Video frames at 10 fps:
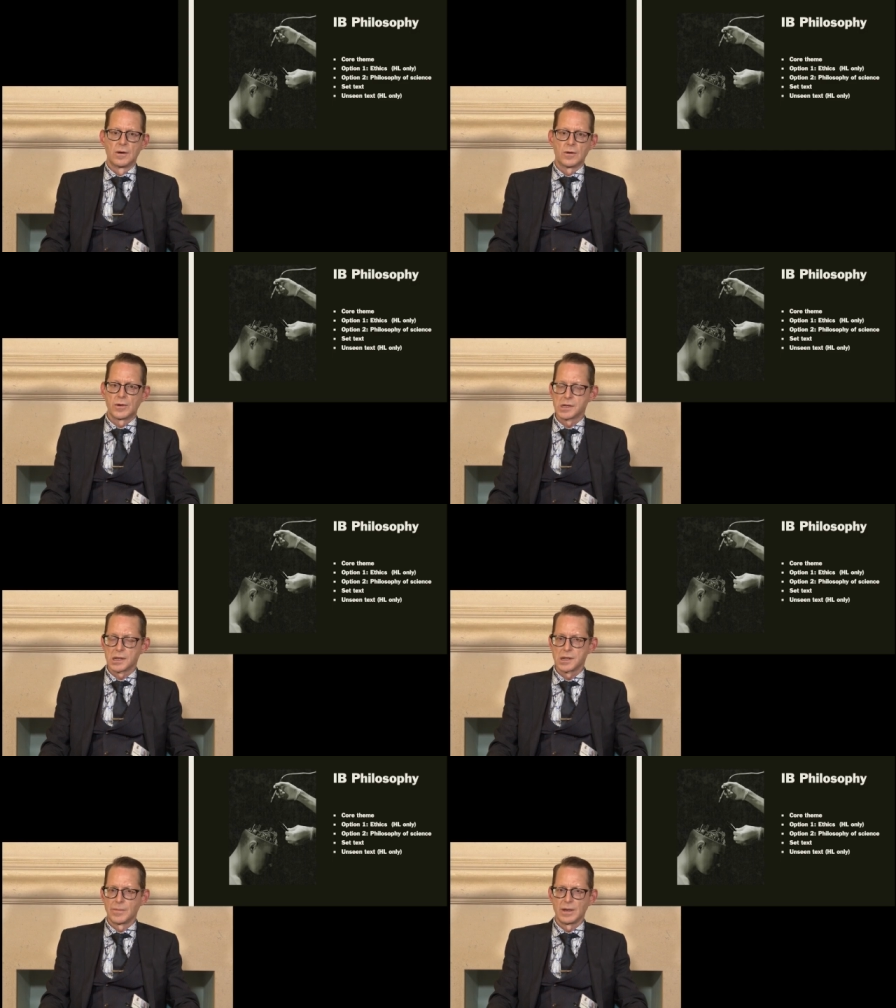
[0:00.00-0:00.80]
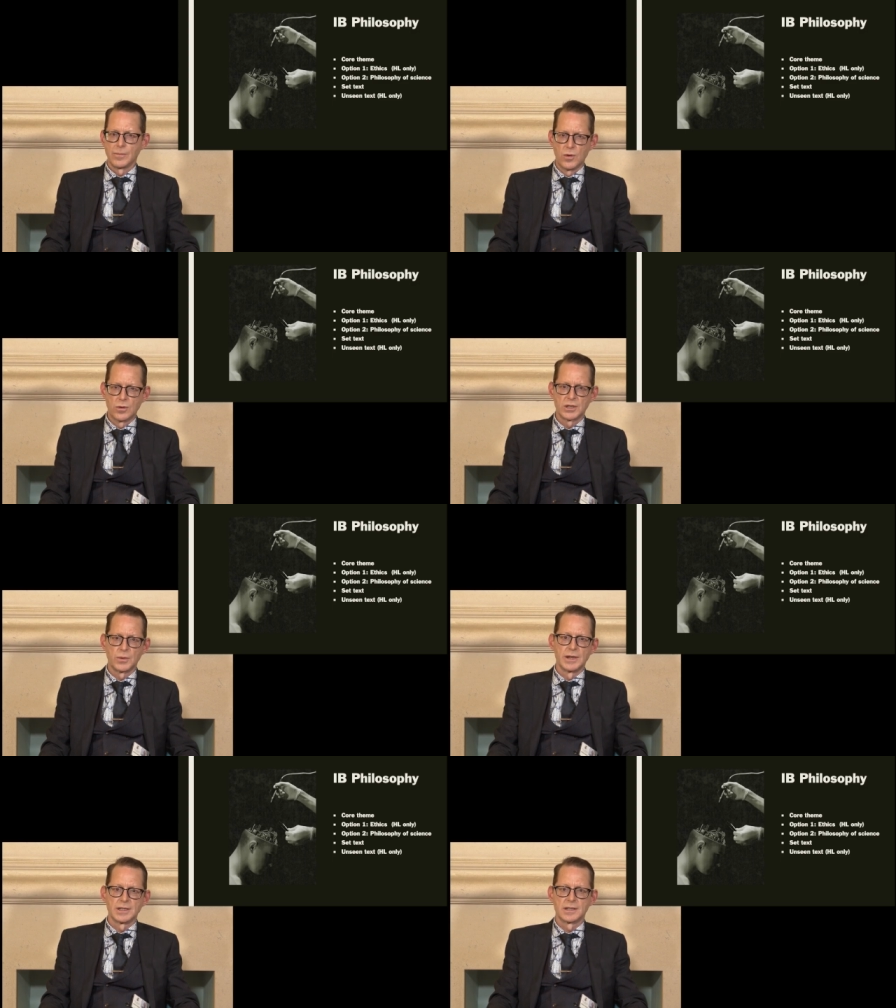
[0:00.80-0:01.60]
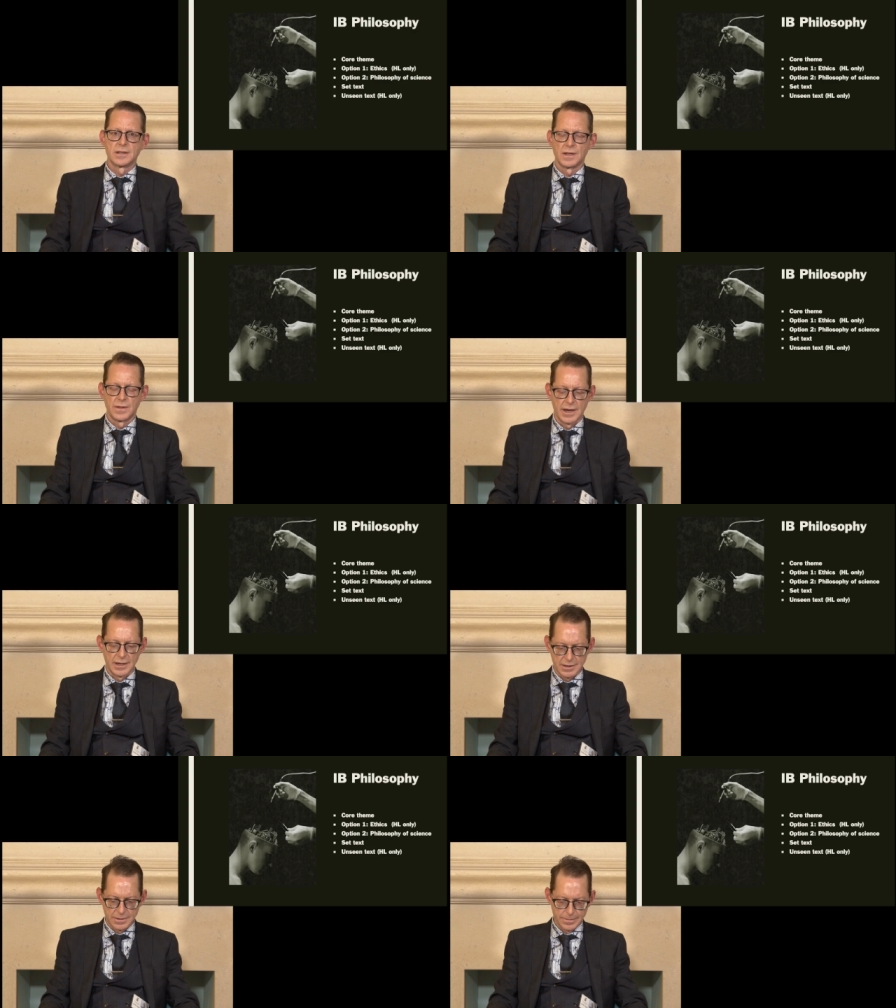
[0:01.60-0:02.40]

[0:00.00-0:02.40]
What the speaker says: Or is there something more to it than that?